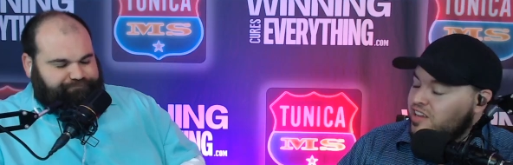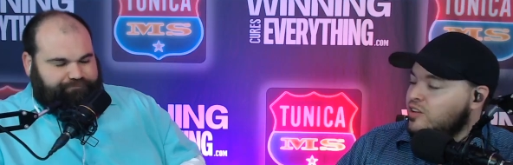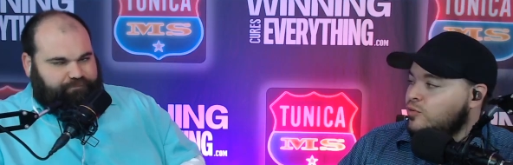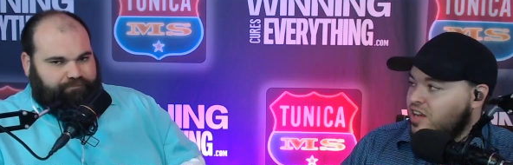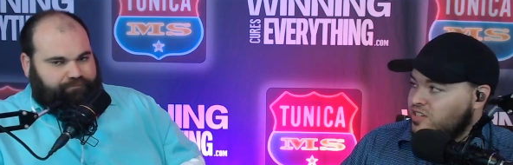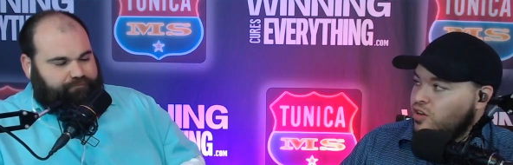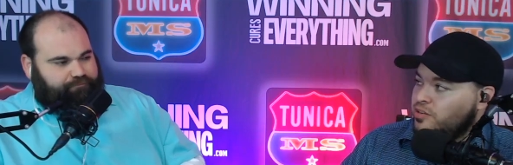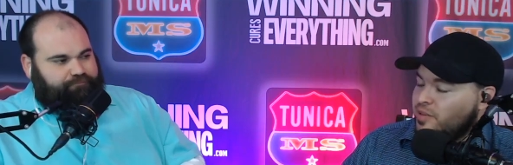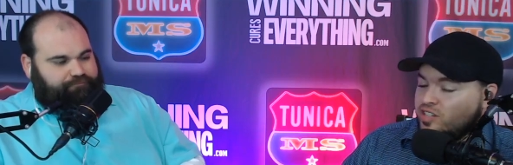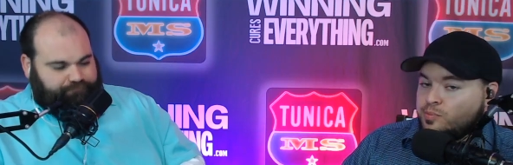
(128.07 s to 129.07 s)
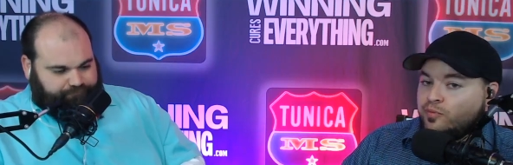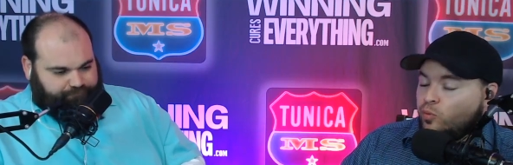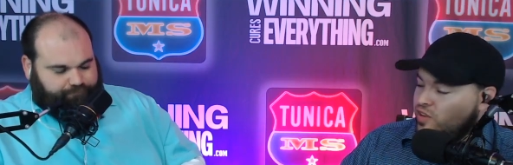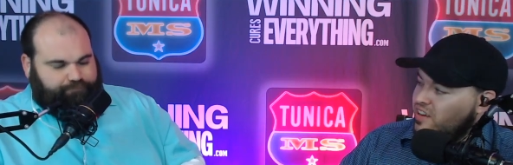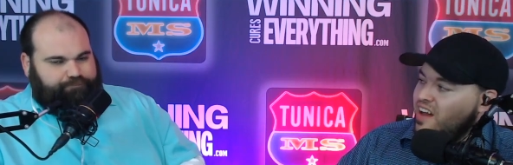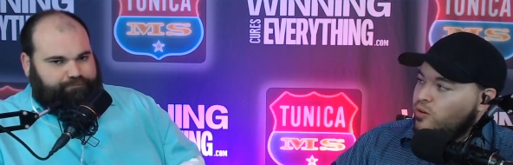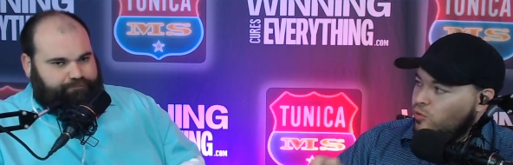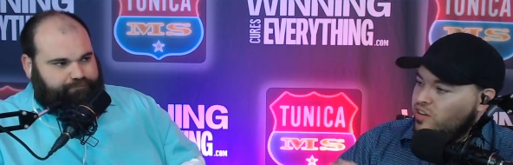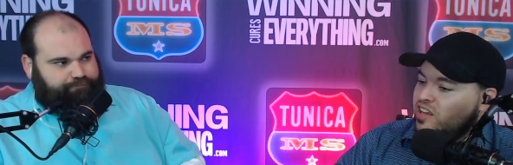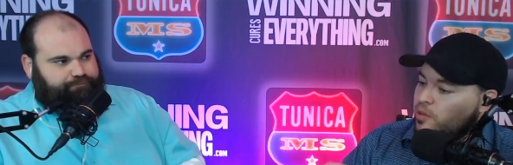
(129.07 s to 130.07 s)
Speaker 1: Now, you and I talked about this before. They kind of
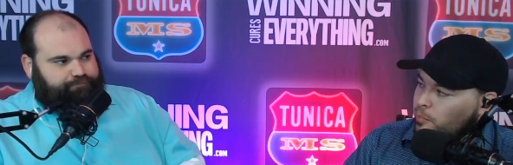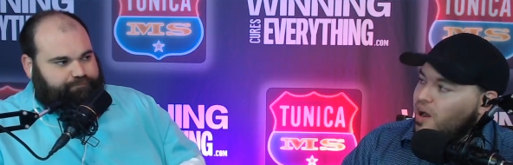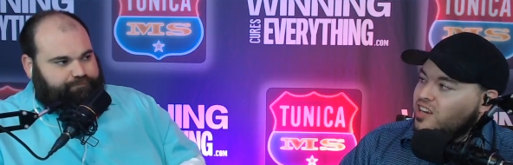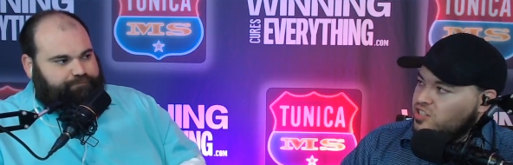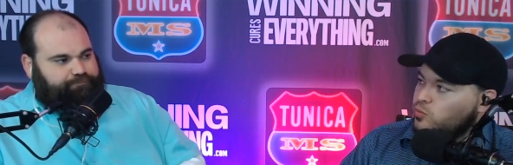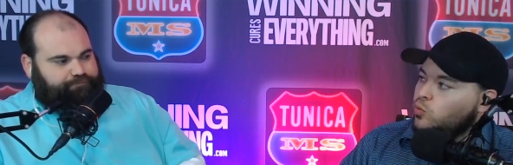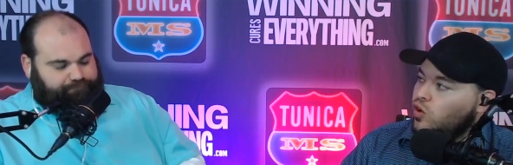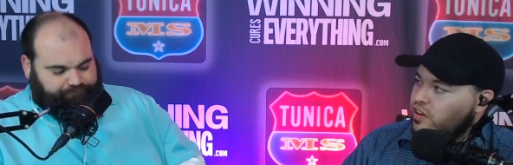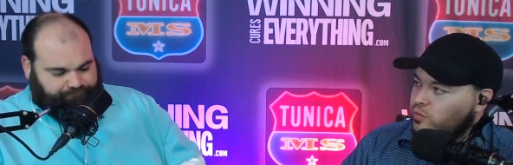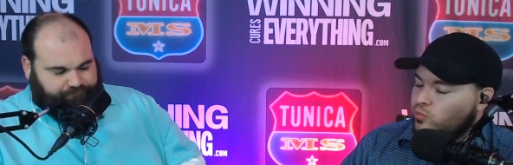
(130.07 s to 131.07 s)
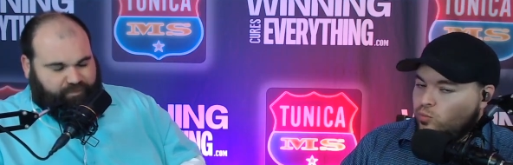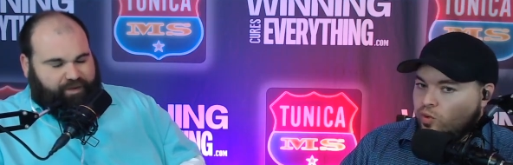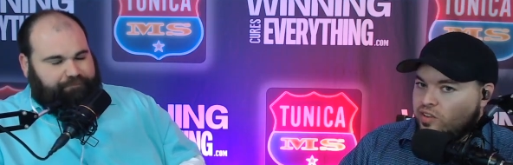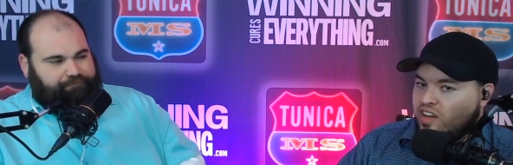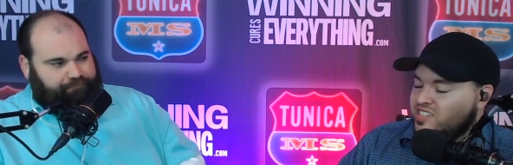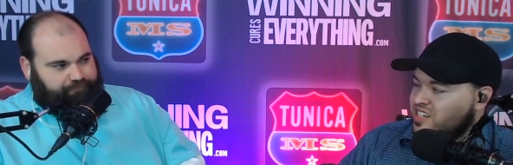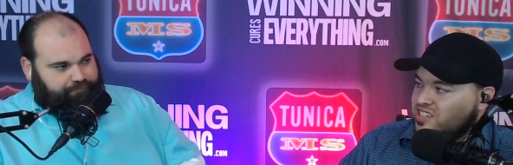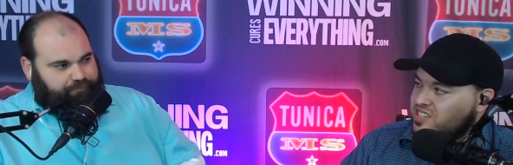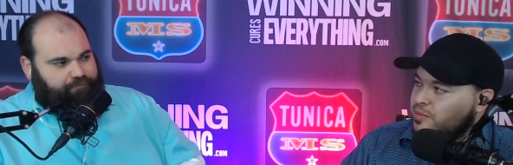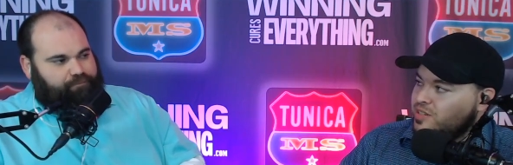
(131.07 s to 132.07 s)
run like a box and one with
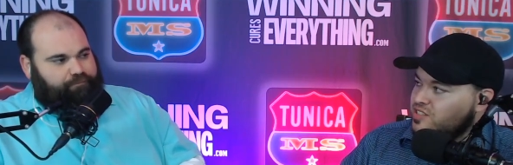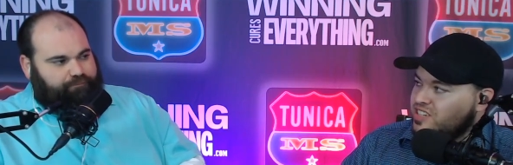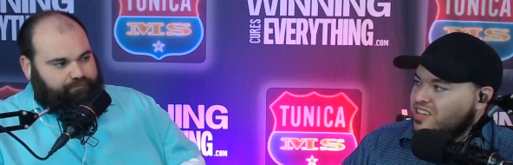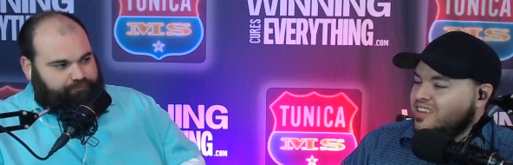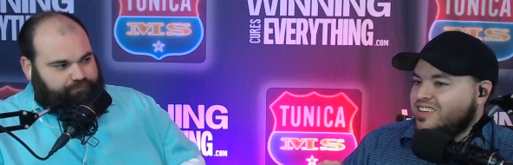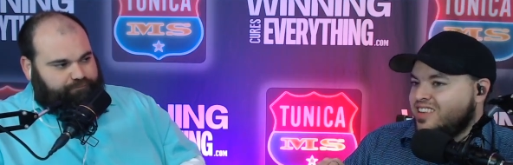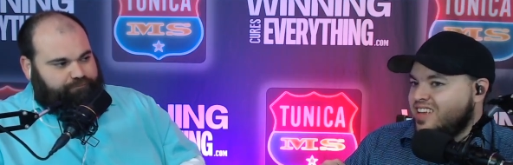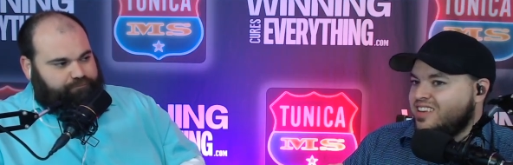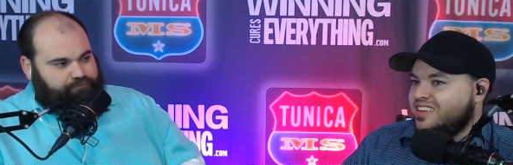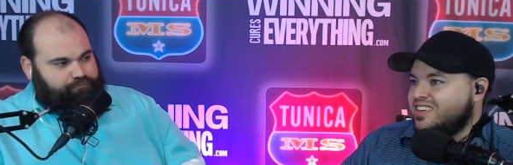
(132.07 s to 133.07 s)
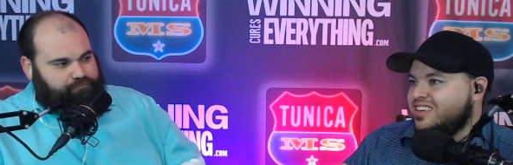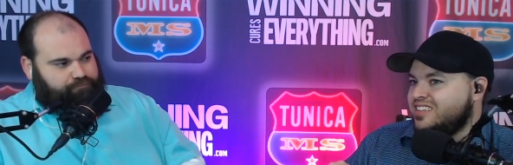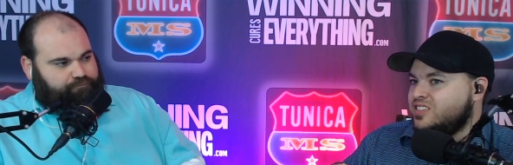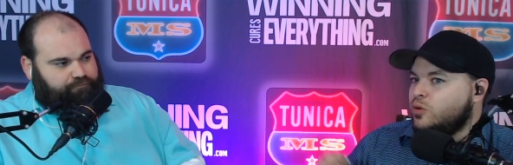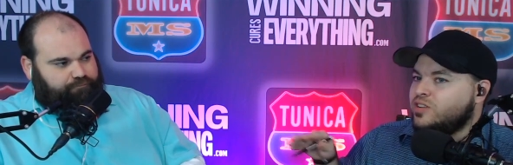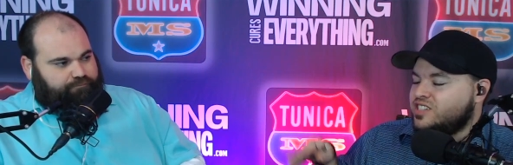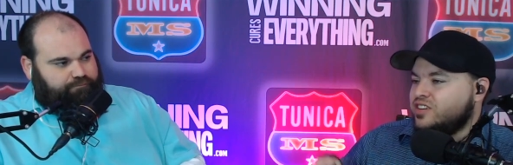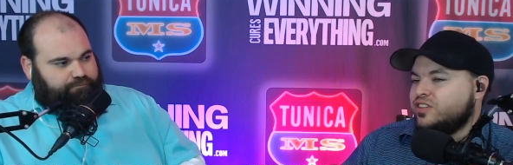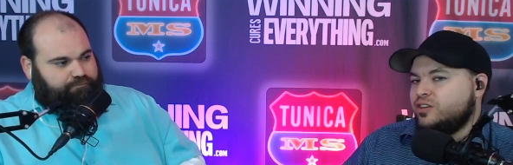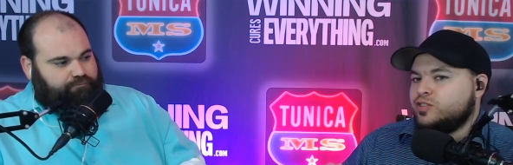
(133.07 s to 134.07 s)
Isaiah Simmons, and they don't
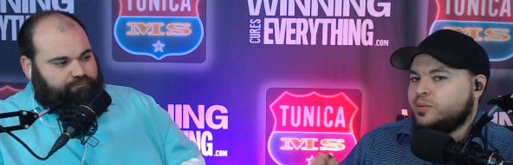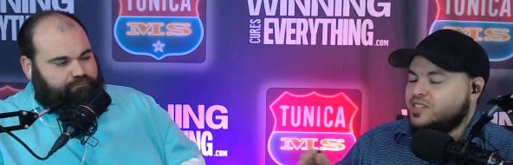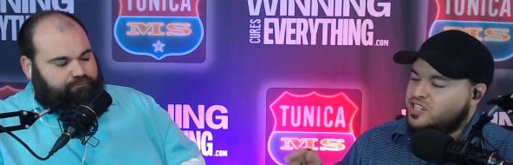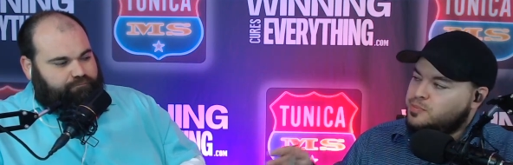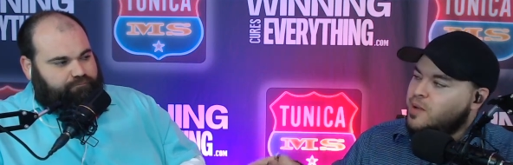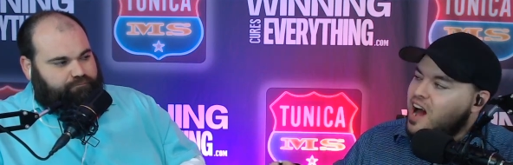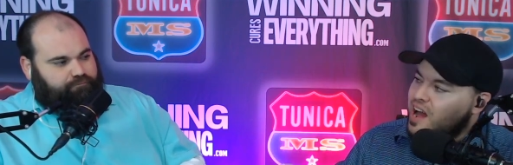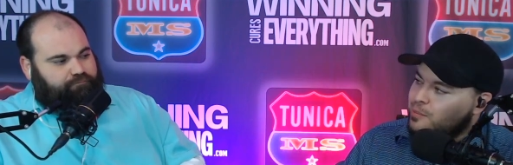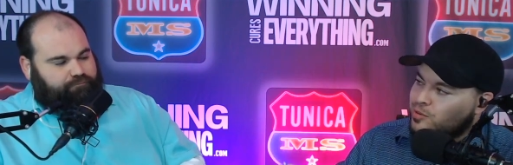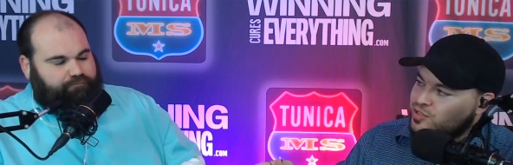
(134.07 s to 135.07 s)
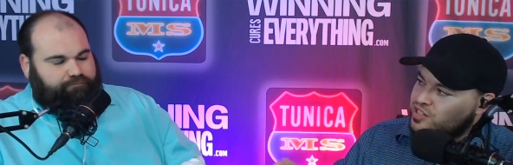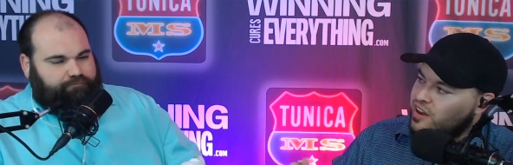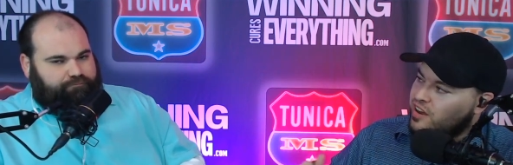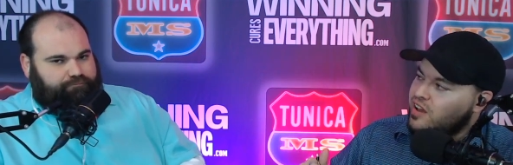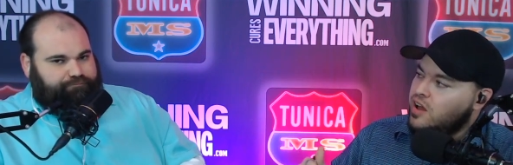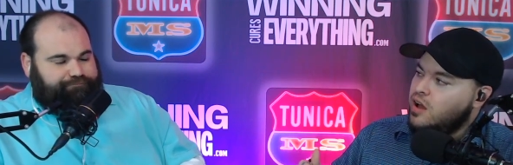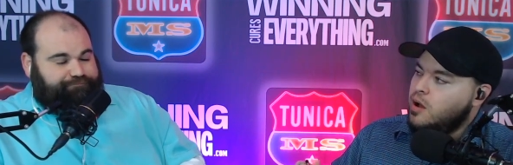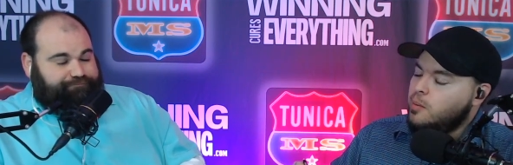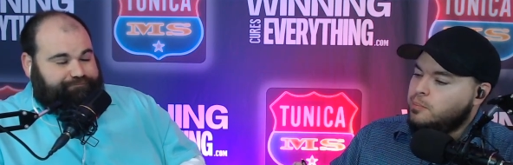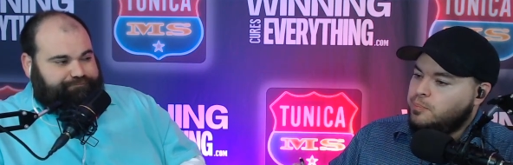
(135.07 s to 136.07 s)
necessarily use him as a spy per se,
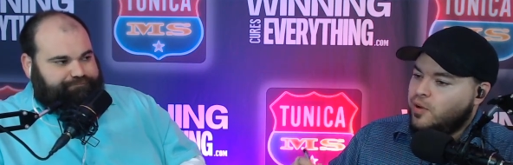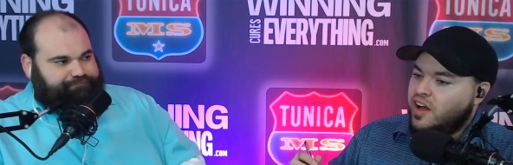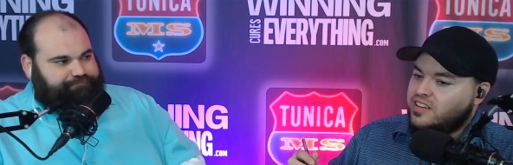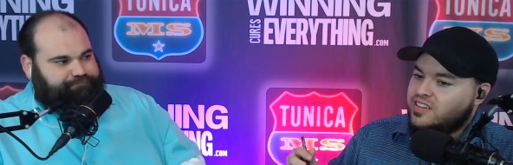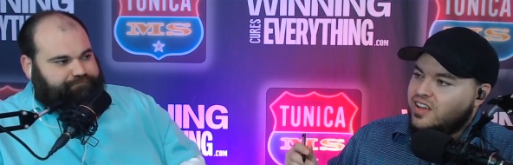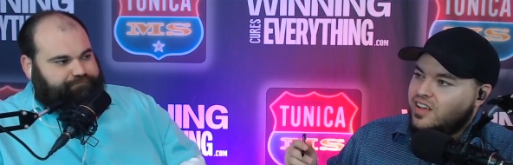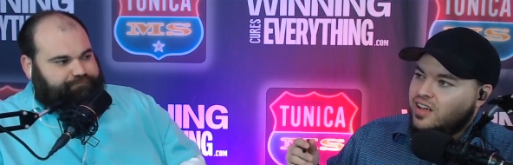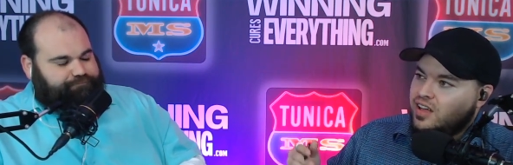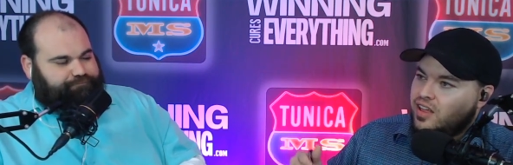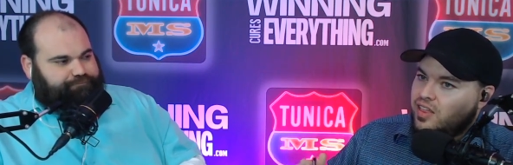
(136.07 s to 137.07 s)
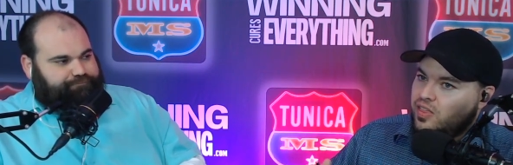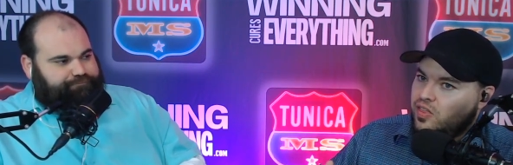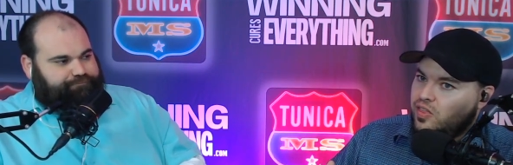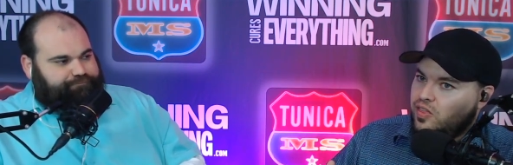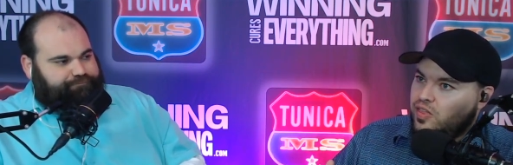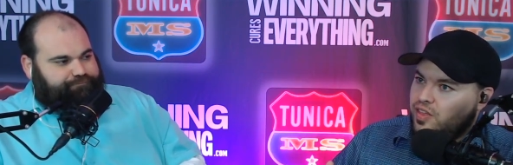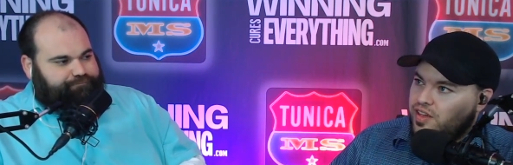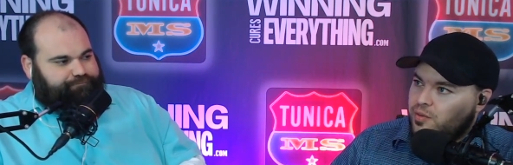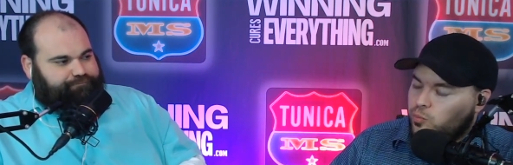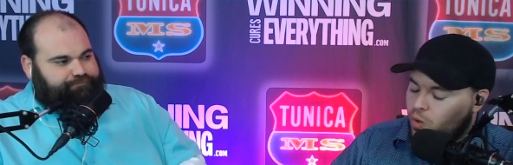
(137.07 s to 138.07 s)
but
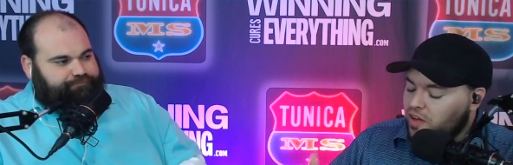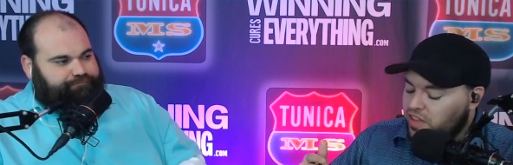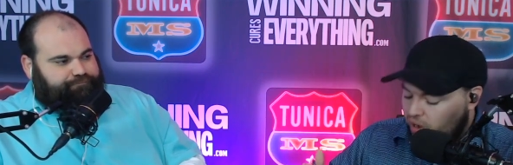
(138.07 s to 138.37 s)
while they